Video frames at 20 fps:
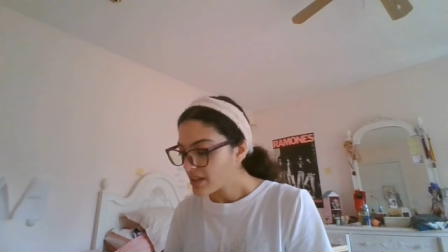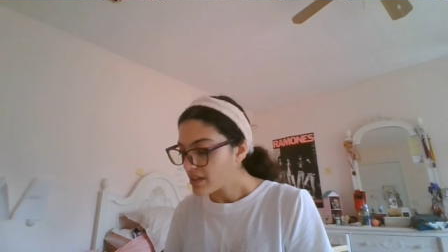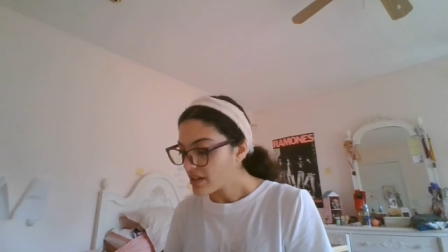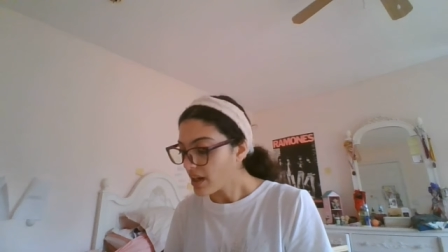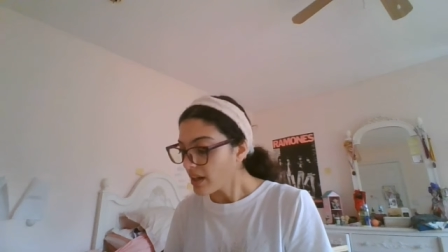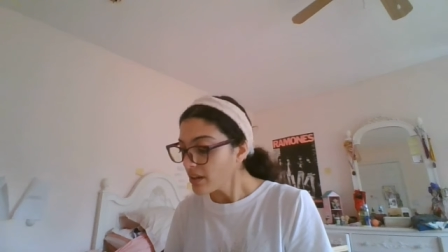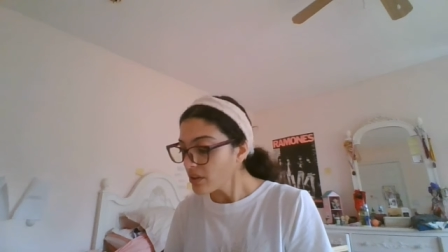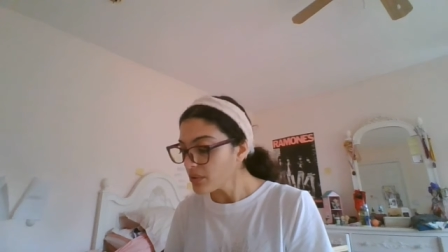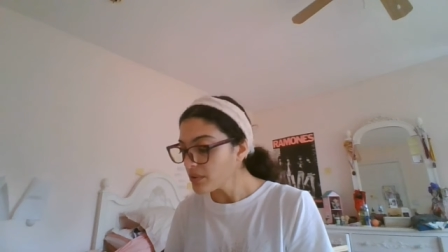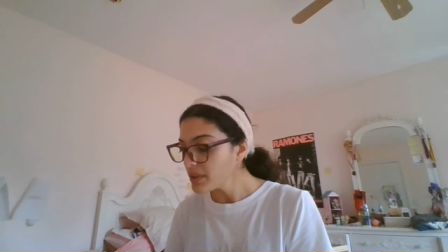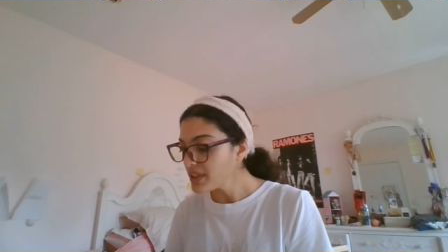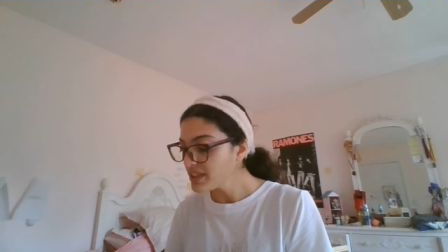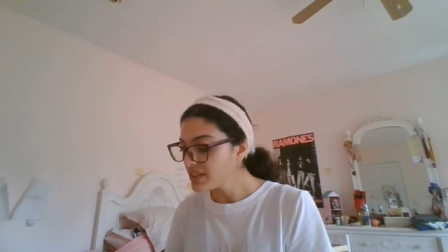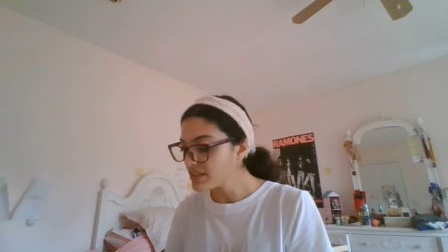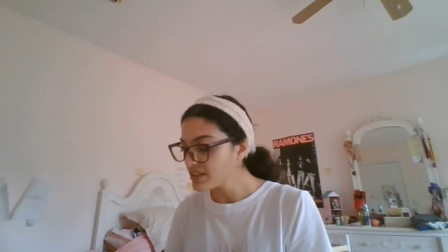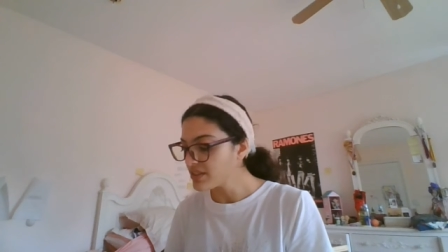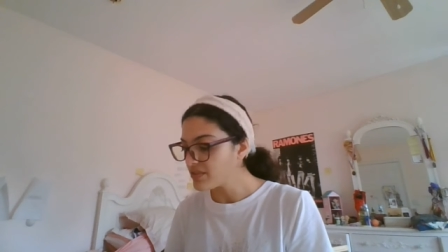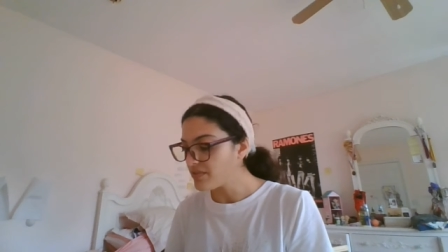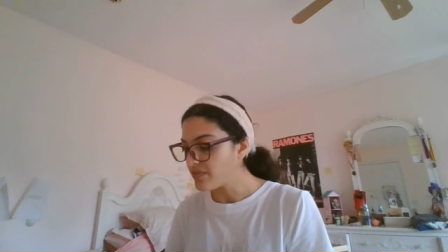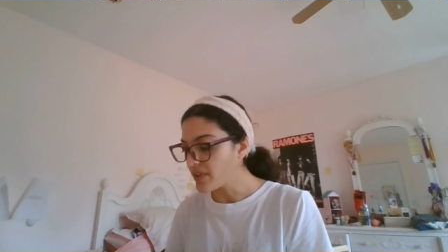Not only
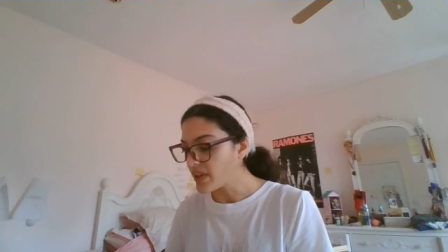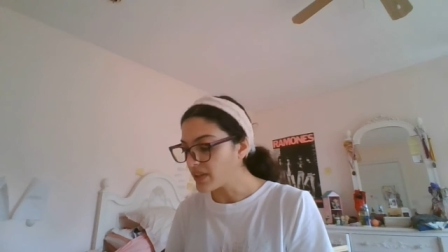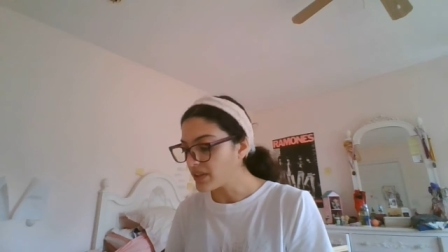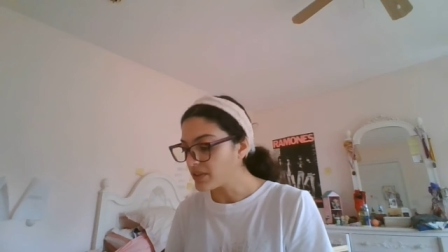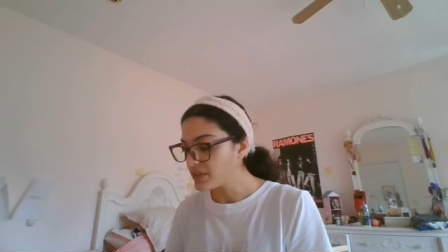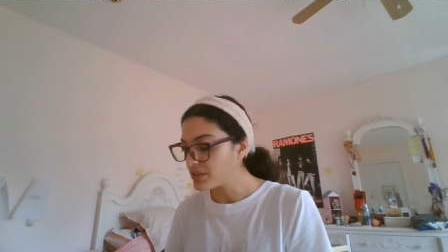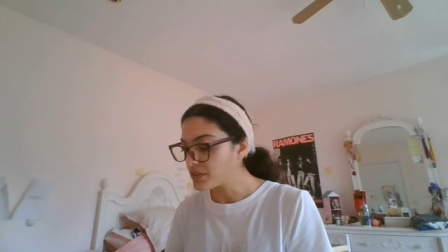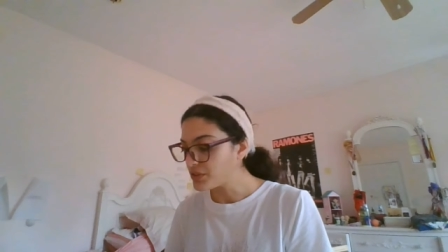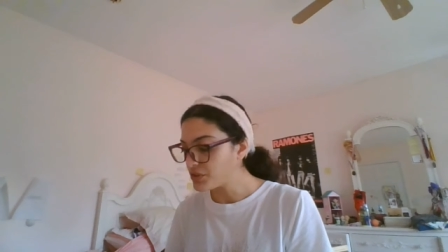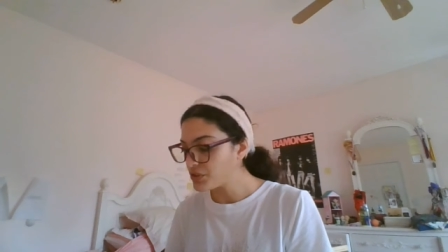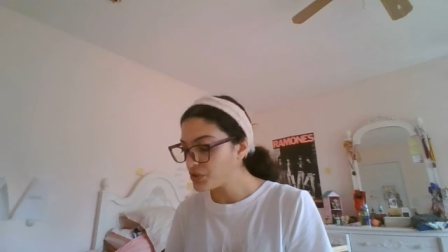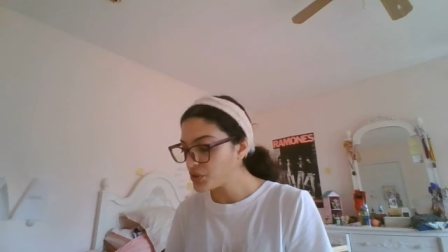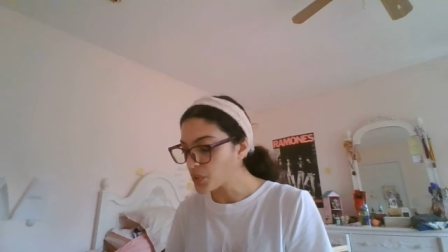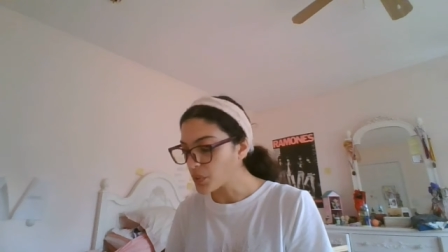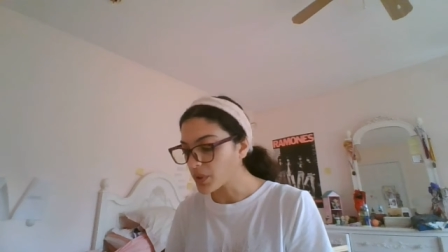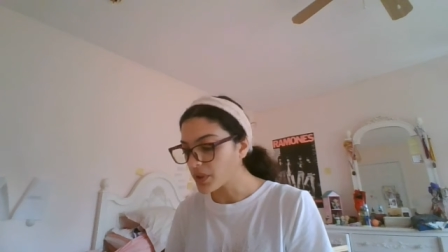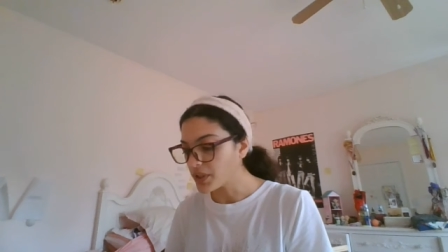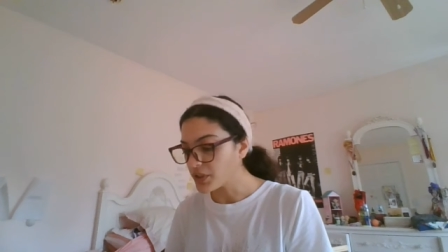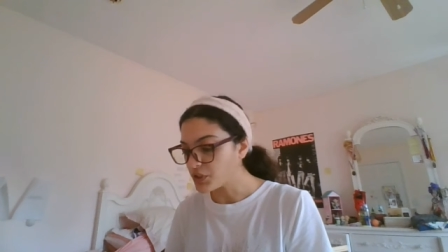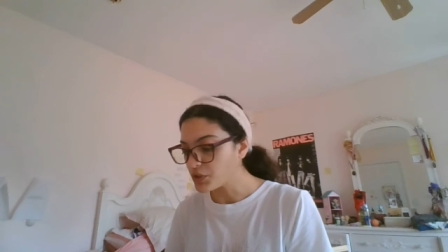does it follow the
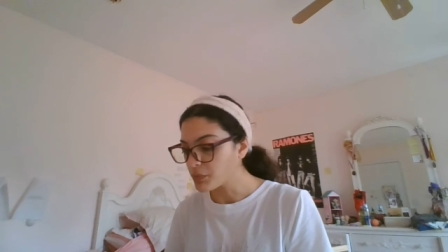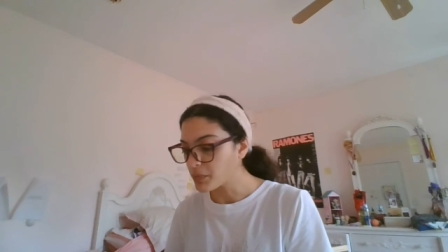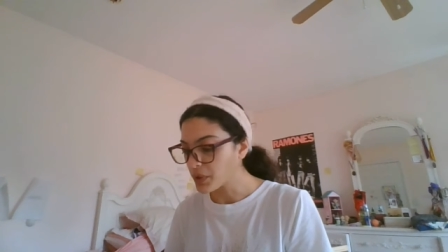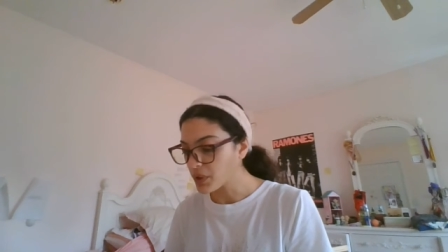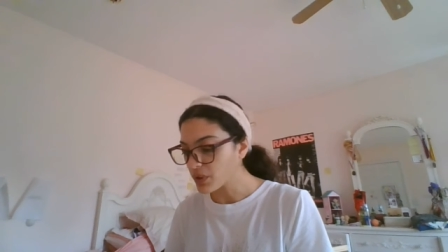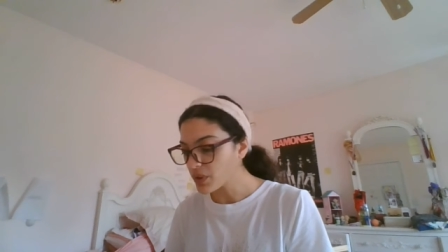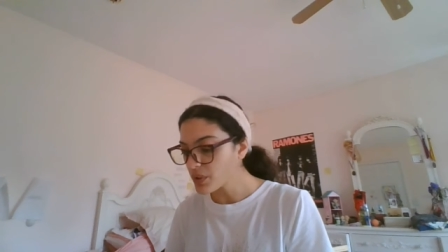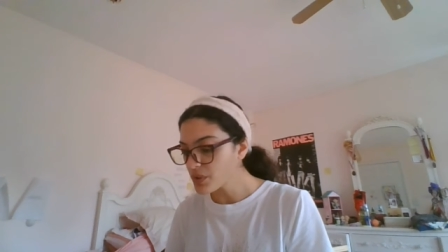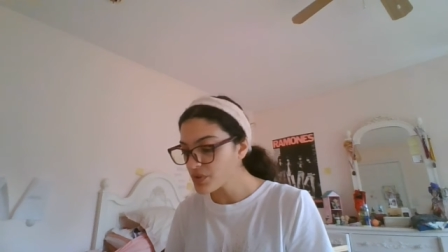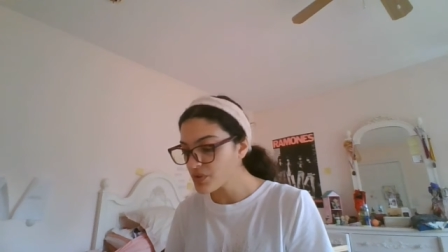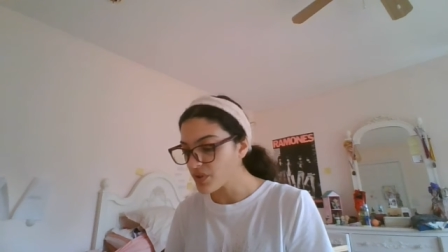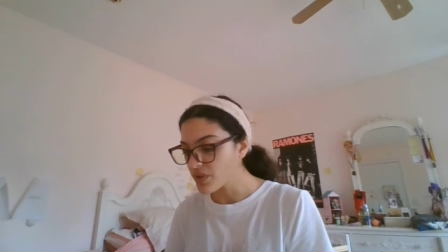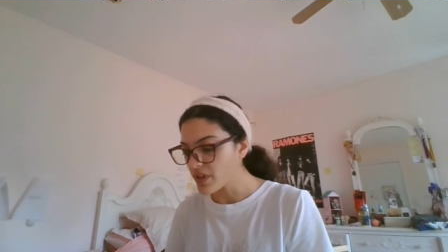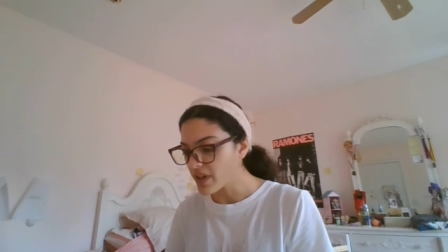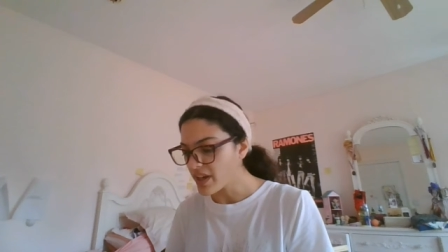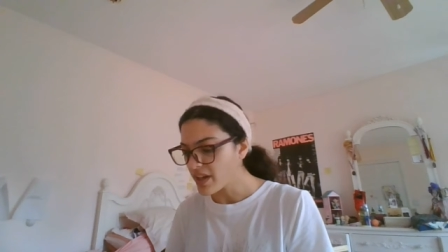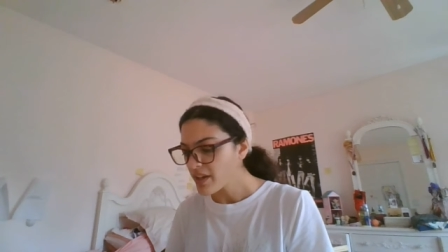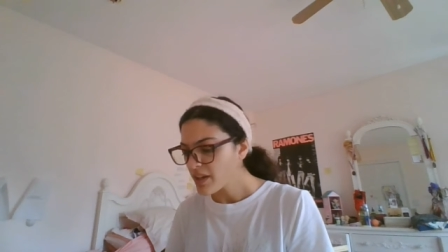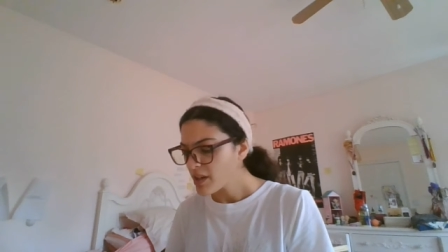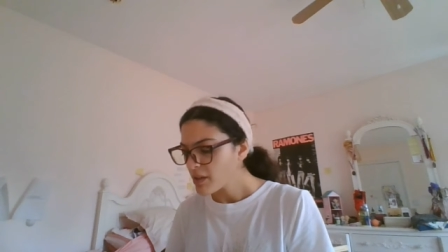story super
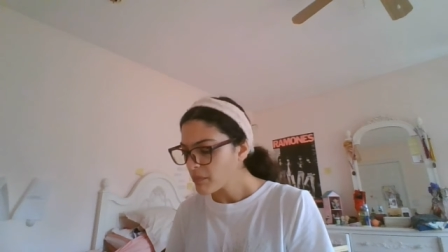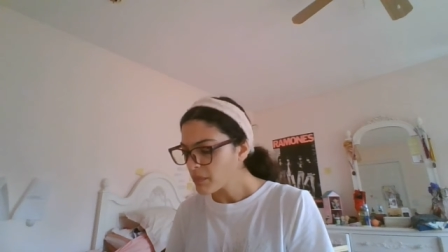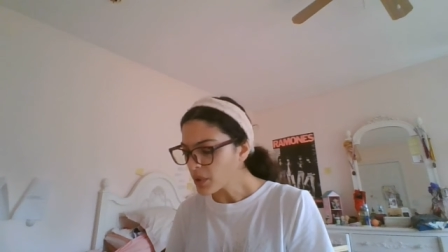closely,